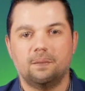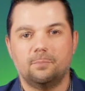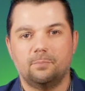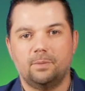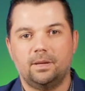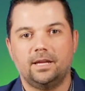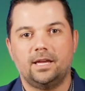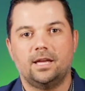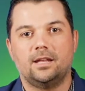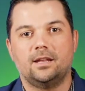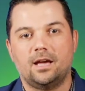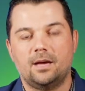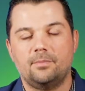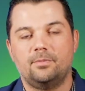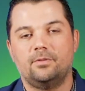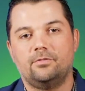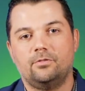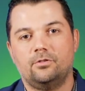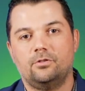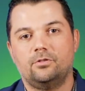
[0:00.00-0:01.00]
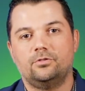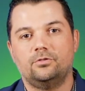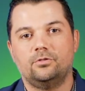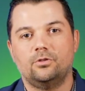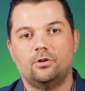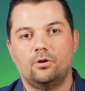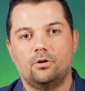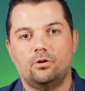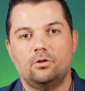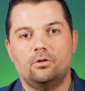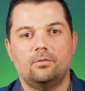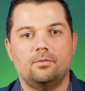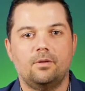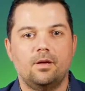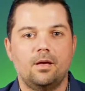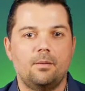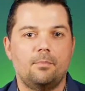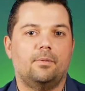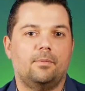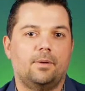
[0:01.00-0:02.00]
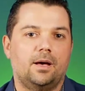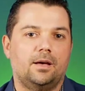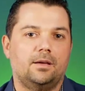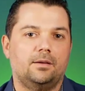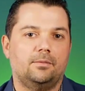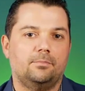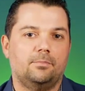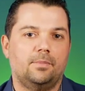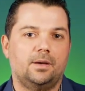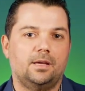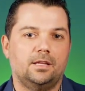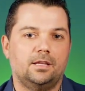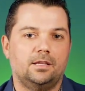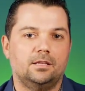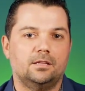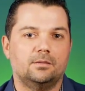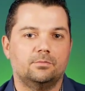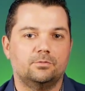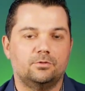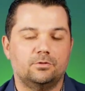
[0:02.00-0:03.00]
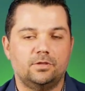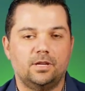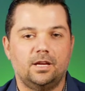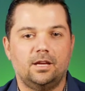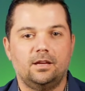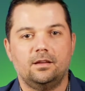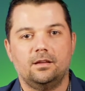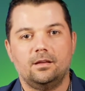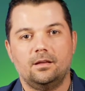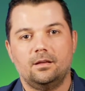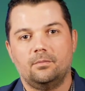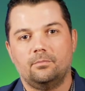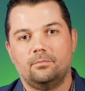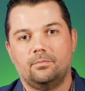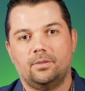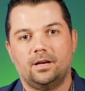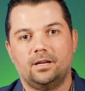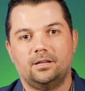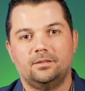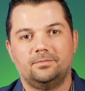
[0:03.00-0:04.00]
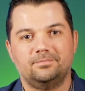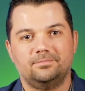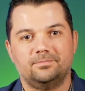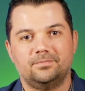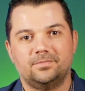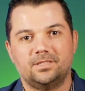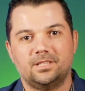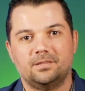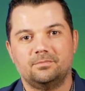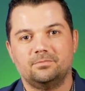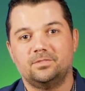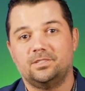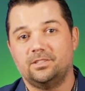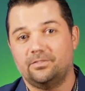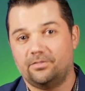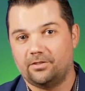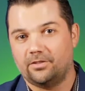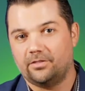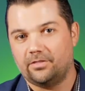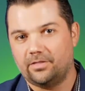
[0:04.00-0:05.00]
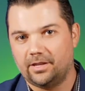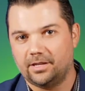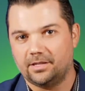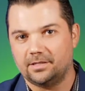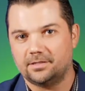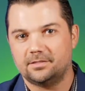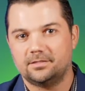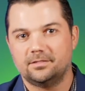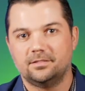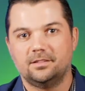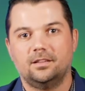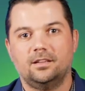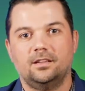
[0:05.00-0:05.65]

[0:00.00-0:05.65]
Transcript: But again, I prefer to earn my main income today by some different things,